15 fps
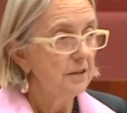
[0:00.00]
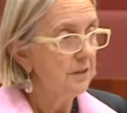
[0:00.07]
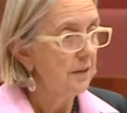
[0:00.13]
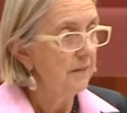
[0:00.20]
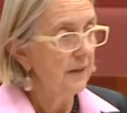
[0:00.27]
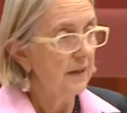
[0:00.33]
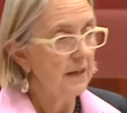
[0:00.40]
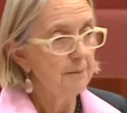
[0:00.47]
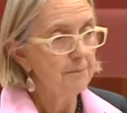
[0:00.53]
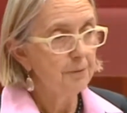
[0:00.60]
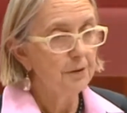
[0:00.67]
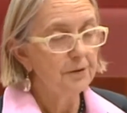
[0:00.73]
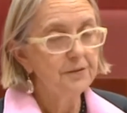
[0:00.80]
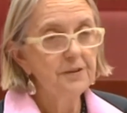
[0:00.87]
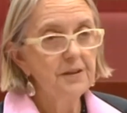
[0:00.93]
to the
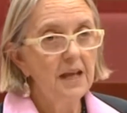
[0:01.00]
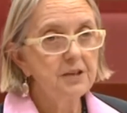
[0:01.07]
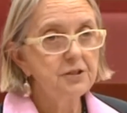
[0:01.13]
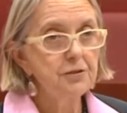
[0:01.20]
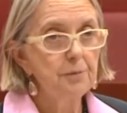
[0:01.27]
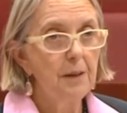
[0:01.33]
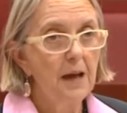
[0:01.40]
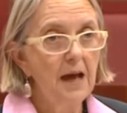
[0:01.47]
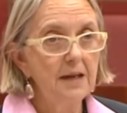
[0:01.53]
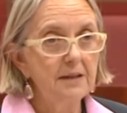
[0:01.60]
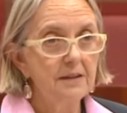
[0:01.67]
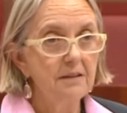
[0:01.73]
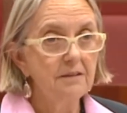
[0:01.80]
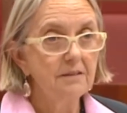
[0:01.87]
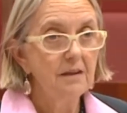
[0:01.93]
Liberals and National
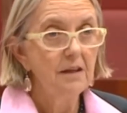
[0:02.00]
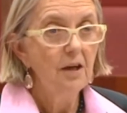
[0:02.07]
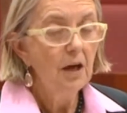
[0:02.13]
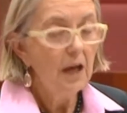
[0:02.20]
parties,